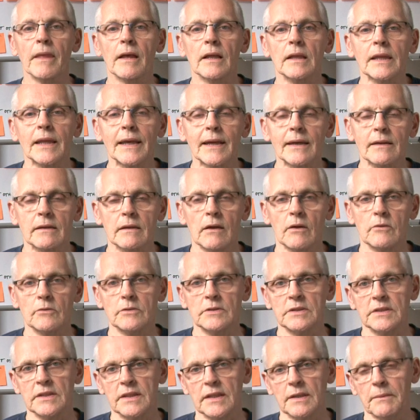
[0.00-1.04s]
learn how
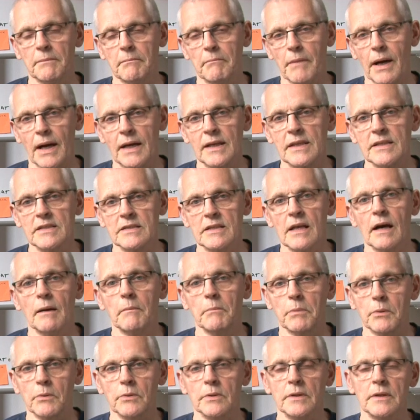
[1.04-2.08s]
to manage that
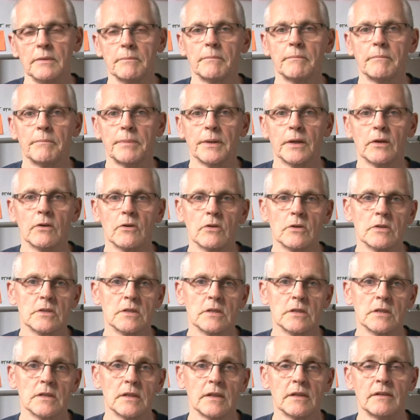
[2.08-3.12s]
boredom, because
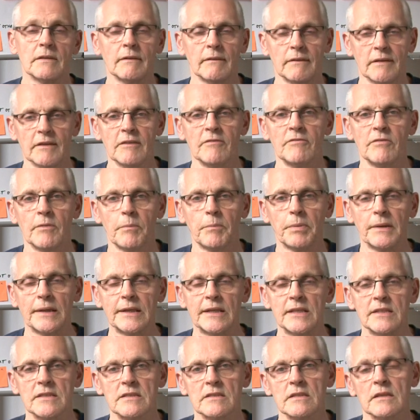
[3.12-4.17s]
you need to leave the
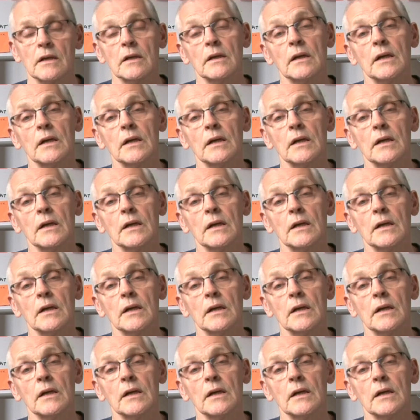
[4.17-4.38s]
place